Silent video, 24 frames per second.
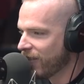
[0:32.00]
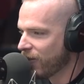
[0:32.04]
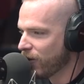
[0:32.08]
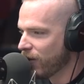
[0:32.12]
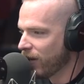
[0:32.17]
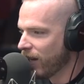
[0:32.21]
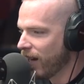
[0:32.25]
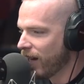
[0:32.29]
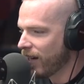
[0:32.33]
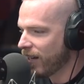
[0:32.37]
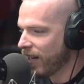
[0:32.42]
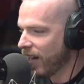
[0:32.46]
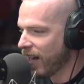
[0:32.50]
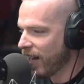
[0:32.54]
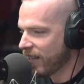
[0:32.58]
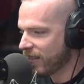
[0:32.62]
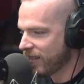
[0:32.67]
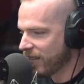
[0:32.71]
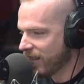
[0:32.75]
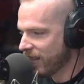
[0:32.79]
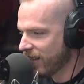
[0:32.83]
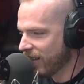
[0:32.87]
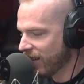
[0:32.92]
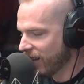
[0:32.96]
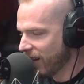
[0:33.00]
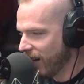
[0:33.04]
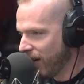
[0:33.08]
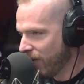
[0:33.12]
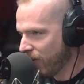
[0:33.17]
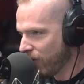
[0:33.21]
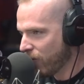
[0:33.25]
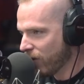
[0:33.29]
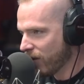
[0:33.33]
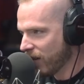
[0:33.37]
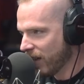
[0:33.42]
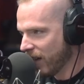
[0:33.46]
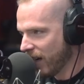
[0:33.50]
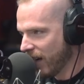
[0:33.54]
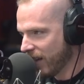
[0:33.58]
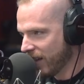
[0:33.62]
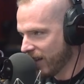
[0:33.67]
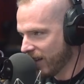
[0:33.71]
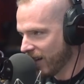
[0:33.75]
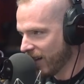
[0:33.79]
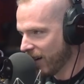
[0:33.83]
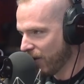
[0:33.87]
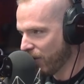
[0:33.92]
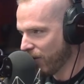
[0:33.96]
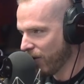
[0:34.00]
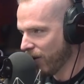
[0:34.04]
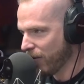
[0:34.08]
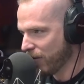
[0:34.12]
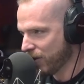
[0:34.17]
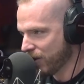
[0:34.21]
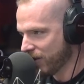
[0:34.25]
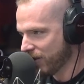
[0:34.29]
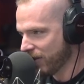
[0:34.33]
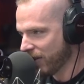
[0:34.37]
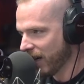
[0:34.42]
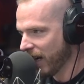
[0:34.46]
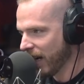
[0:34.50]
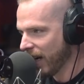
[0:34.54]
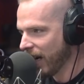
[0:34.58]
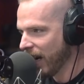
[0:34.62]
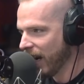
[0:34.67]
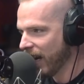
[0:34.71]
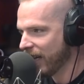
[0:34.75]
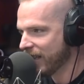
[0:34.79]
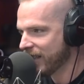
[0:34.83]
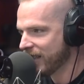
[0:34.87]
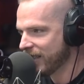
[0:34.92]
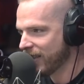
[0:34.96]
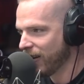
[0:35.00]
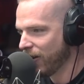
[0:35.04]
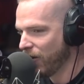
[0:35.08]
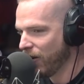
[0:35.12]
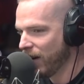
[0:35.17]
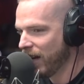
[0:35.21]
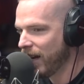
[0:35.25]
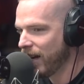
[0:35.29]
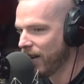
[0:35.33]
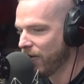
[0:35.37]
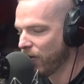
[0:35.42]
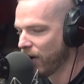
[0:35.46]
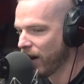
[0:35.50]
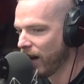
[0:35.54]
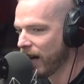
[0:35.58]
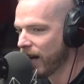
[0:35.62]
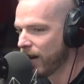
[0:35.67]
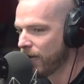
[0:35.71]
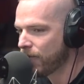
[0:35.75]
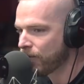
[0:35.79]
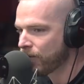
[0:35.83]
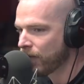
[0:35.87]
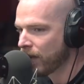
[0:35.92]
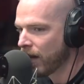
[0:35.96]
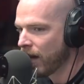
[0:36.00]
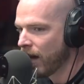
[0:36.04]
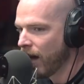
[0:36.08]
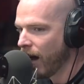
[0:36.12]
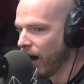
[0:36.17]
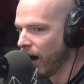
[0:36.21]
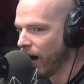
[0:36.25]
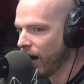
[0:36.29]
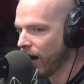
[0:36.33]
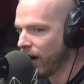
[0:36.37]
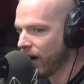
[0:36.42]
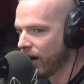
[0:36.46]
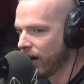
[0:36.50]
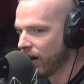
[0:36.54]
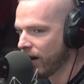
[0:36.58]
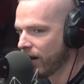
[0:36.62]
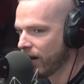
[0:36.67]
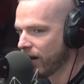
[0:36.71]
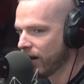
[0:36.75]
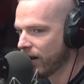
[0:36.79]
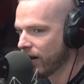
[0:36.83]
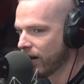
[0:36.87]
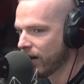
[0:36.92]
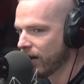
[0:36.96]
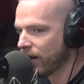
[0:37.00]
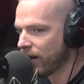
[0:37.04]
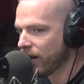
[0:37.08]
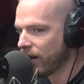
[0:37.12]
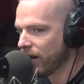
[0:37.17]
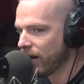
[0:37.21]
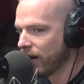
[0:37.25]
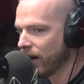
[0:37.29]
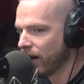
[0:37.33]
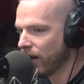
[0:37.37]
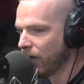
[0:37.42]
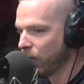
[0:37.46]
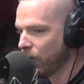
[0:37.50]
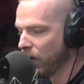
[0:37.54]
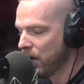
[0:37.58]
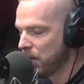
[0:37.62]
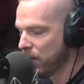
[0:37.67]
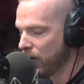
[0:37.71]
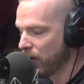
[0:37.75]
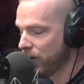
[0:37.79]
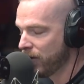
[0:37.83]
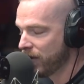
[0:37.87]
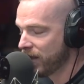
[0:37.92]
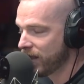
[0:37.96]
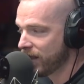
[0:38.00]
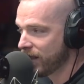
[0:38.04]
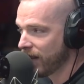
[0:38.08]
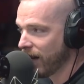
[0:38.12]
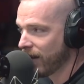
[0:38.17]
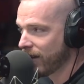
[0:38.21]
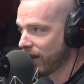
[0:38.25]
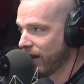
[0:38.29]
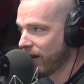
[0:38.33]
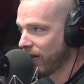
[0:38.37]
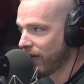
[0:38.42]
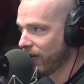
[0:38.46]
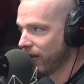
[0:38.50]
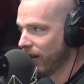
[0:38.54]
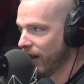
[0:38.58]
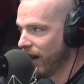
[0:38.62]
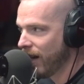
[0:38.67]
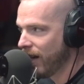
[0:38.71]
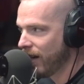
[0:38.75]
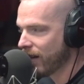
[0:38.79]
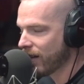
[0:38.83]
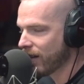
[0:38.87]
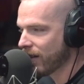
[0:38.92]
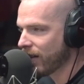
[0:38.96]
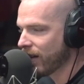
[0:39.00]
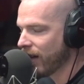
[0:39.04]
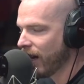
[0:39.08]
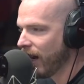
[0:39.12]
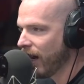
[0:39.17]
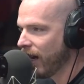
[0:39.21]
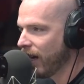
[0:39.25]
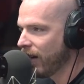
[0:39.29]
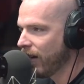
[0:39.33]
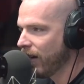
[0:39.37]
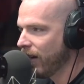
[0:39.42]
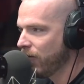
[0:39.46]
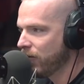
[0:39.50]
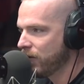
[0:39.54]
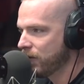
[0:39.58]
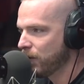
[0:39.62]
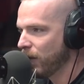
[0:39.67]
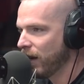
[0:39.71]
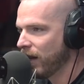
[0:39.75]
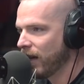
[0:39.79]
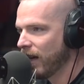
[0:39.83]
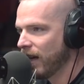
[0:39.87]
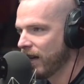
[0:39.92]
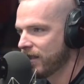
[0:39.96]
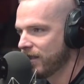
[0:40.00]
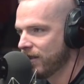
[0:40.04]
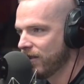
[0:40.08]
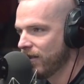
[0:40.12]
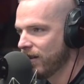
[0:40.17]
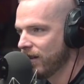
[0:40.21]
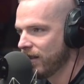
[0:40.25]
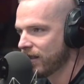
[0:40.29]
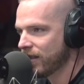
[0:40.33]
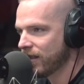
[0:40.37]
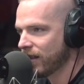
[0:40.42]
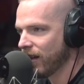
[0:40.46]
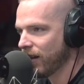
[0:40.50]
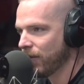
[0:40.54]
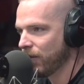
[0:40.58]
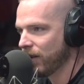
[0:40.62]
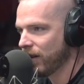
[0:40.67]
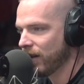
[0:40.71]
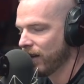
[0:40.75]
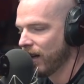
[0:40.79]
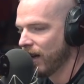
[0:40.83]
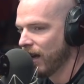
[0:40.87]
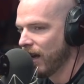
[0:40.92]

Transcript: were a lot of guys that did a lot more than I did, I promise you. And so, anyway, we moved to South Carolina, and it was my last duty assignment.